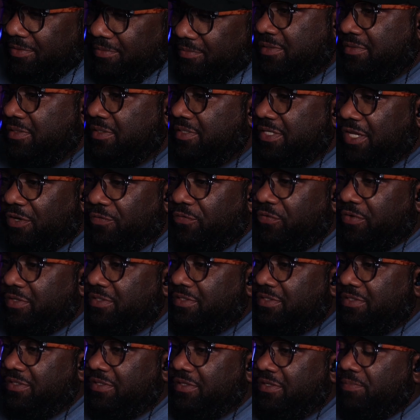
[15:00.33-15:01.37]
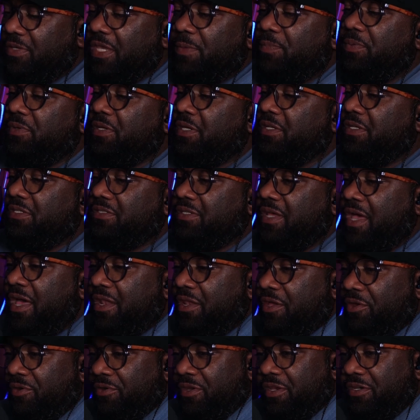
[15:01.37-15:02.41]
It's a difference. People need to start
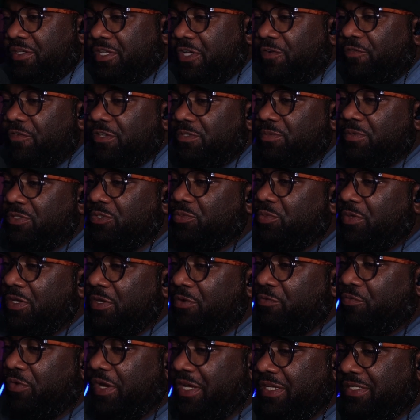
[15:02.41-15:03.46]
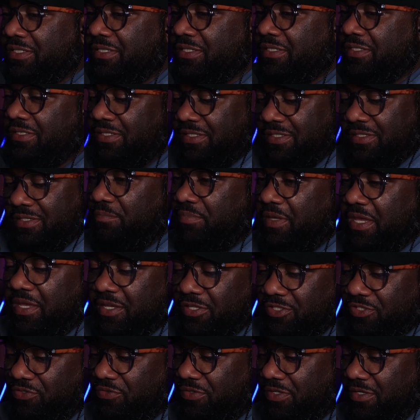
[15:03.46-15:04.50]
learning the difference between racist,
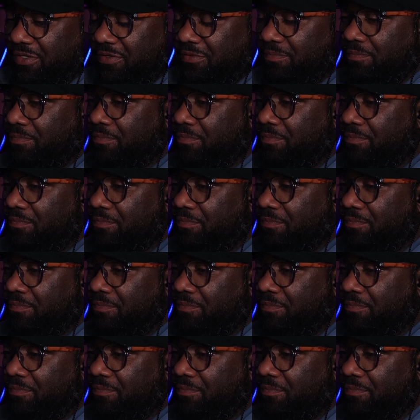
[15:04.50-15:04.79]
bigotry,